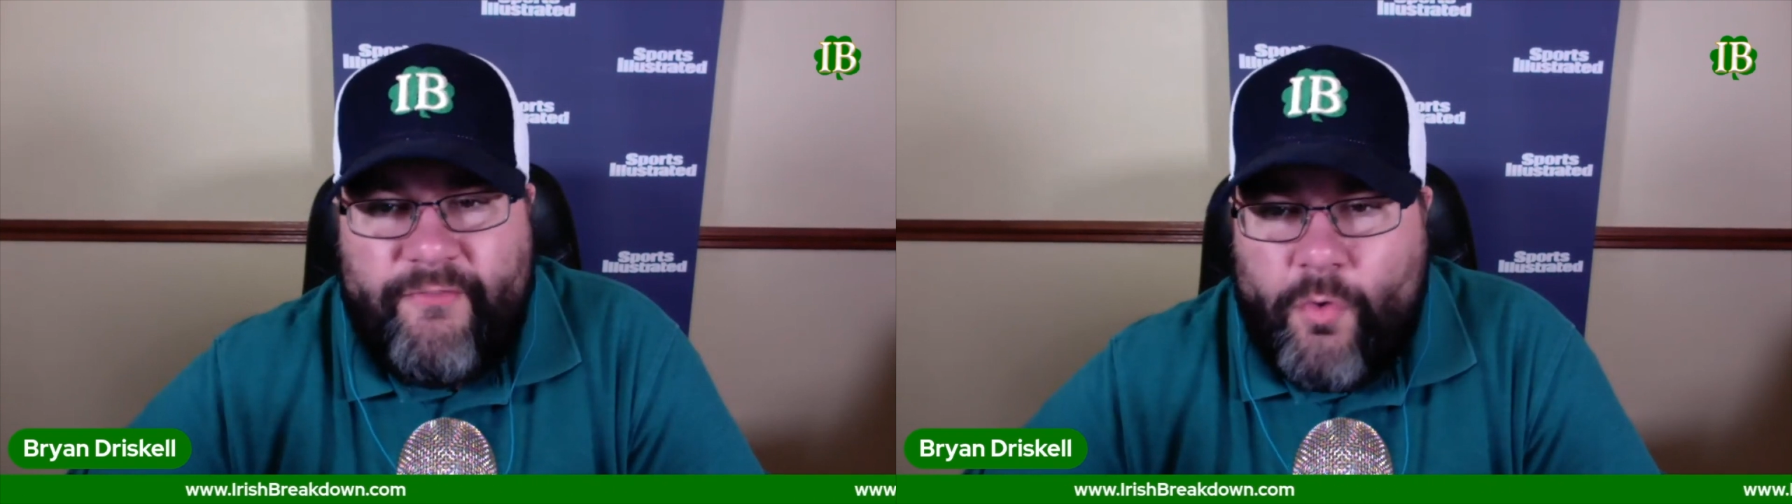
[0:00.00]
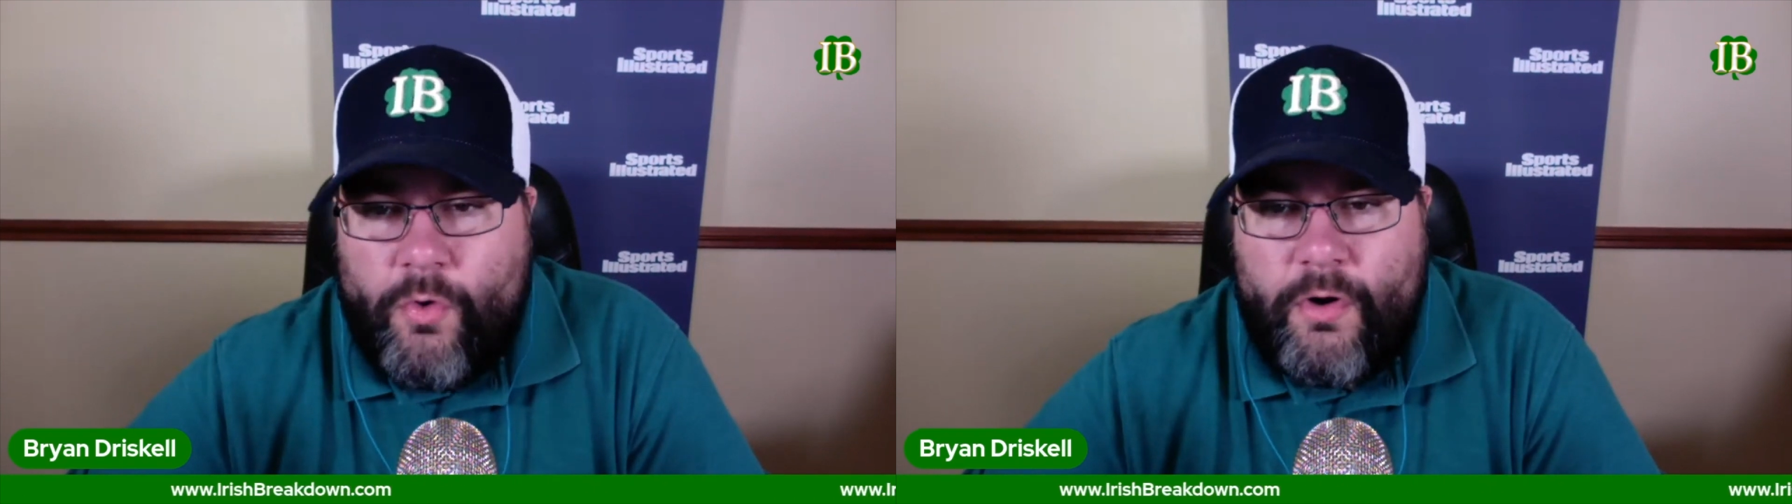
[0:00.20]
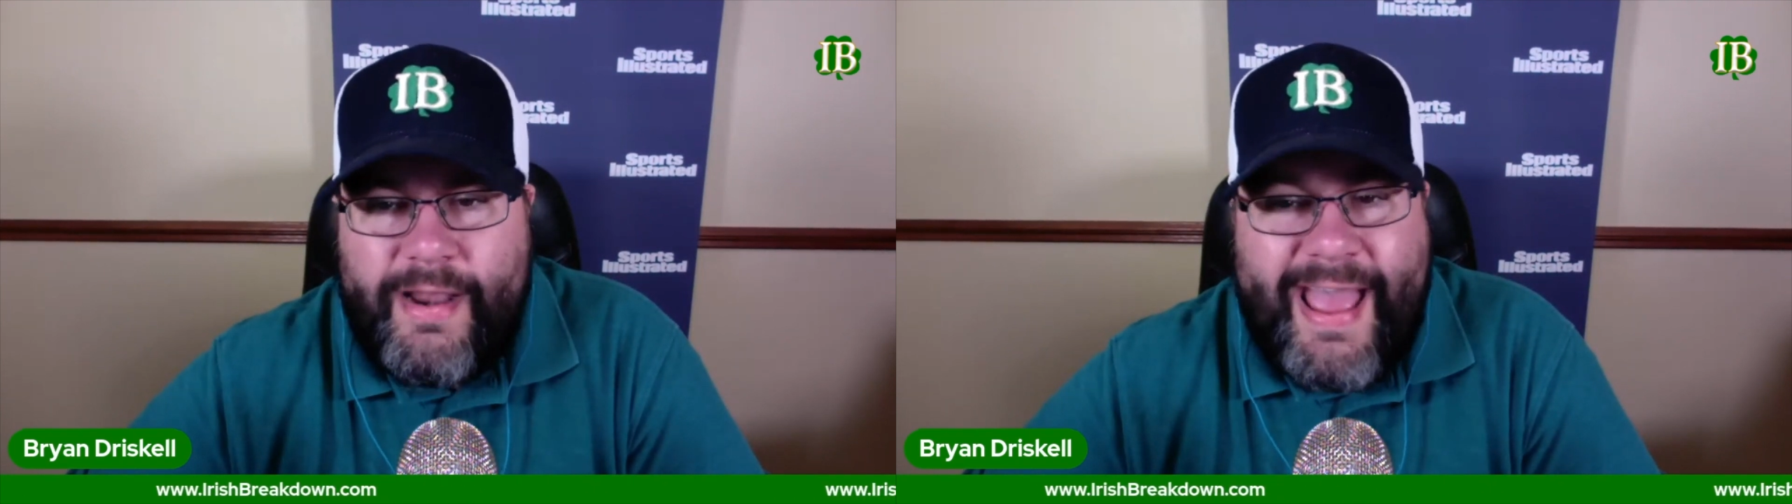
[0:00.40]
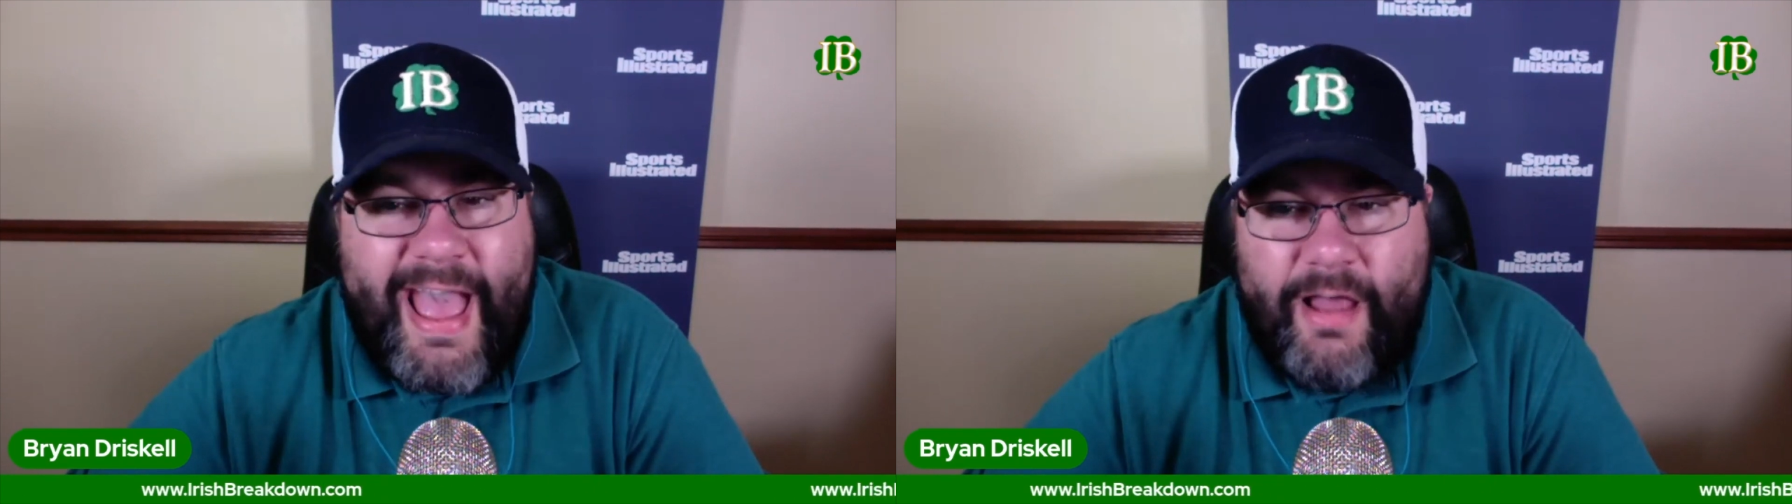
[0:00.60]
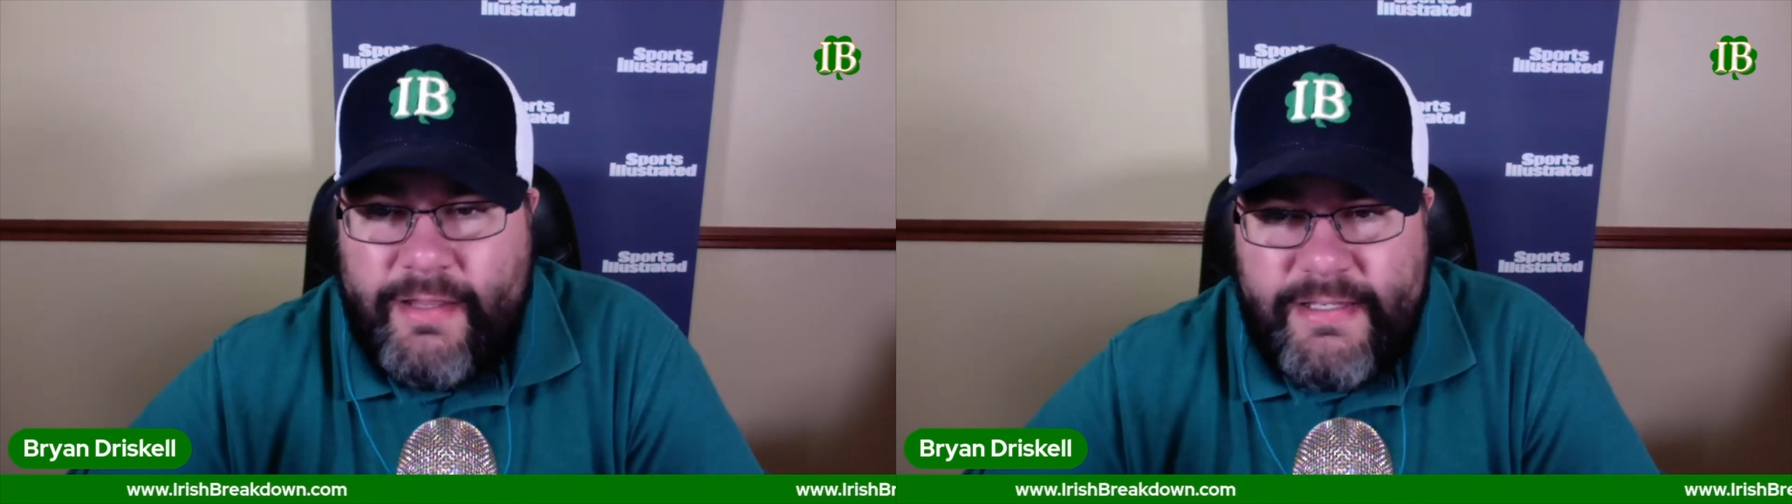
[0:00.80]
four
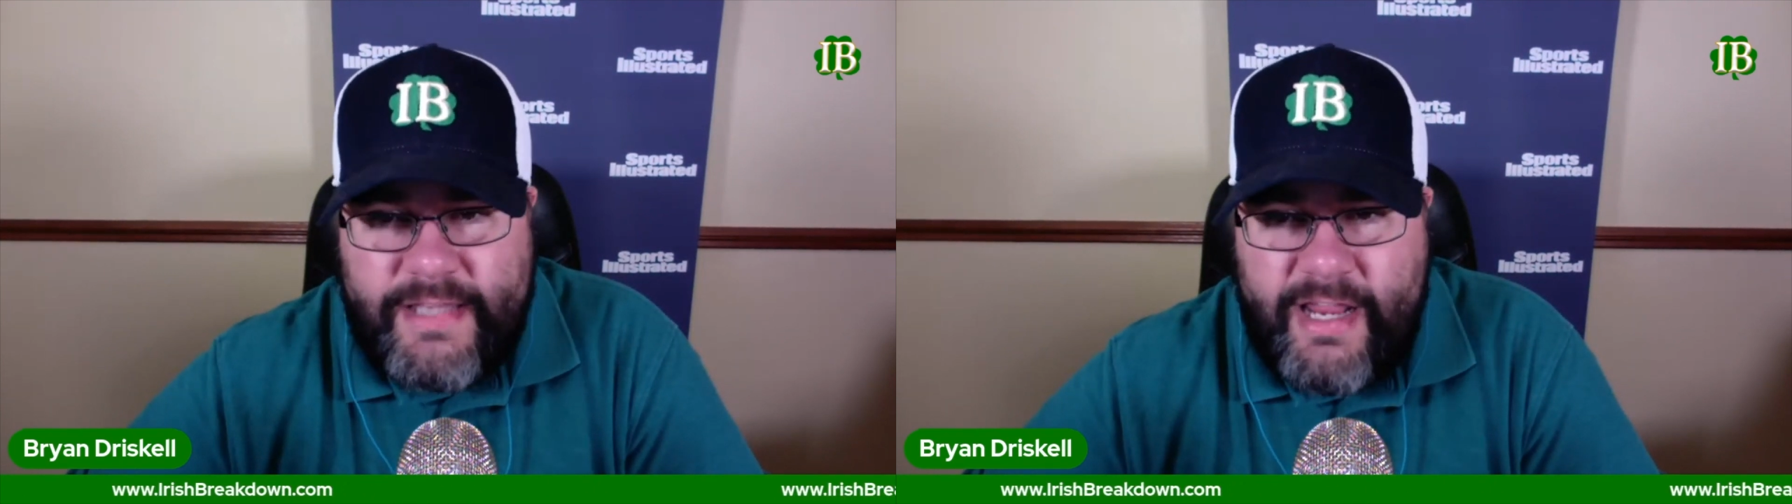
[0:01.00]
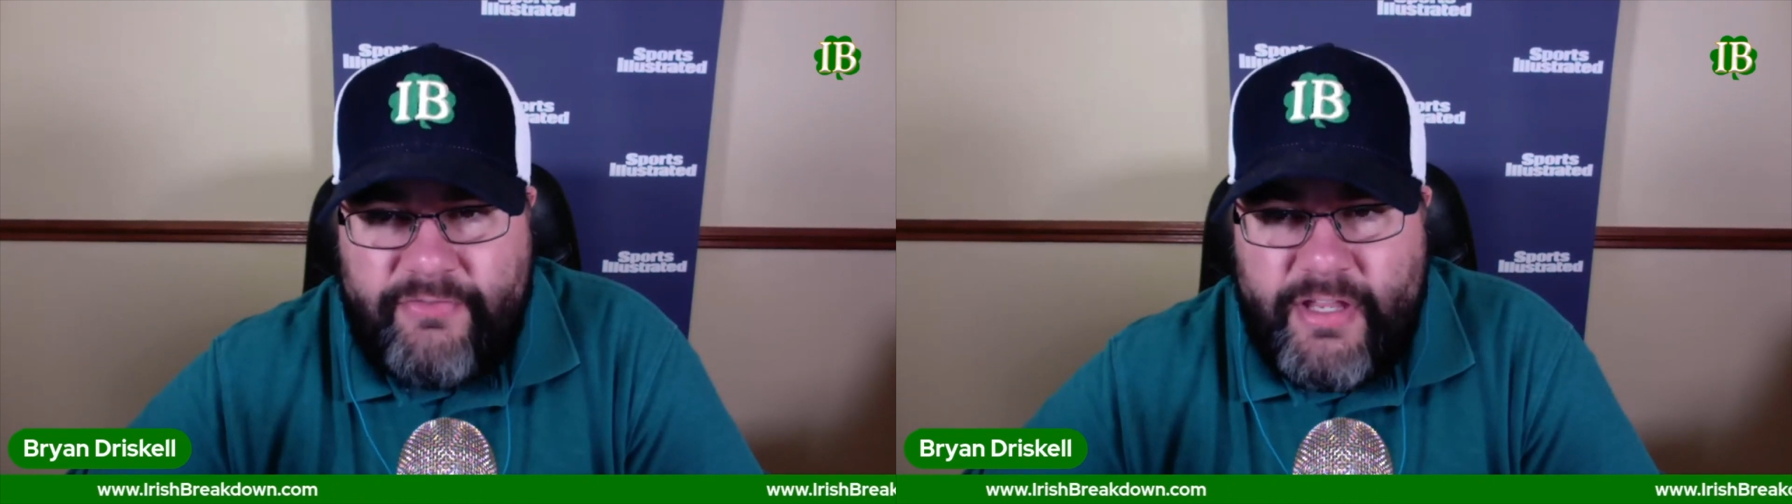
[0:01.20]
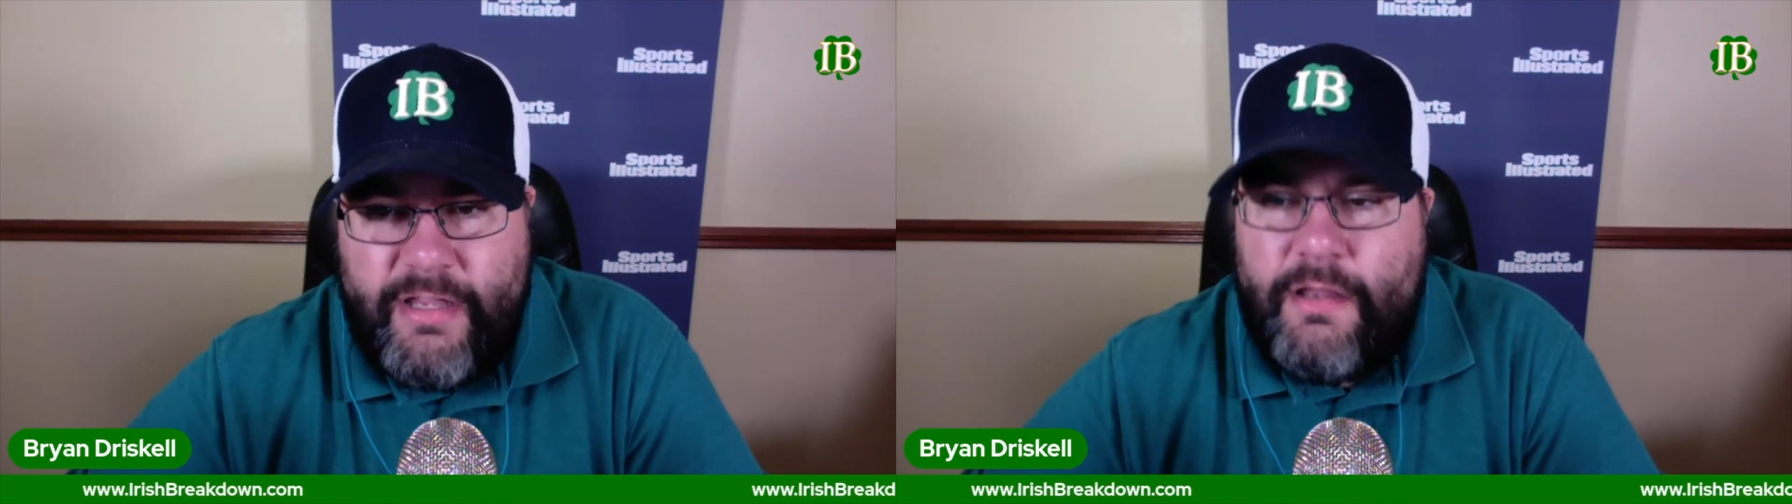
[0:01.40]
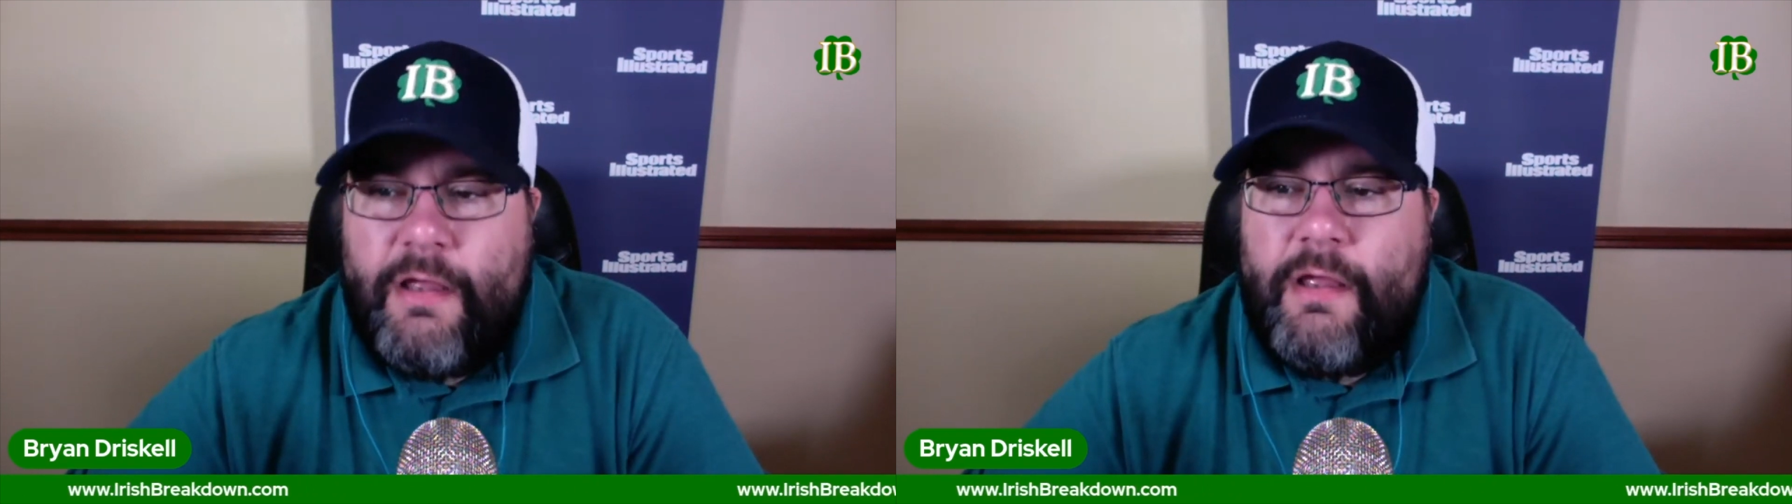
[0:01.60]
alley safety,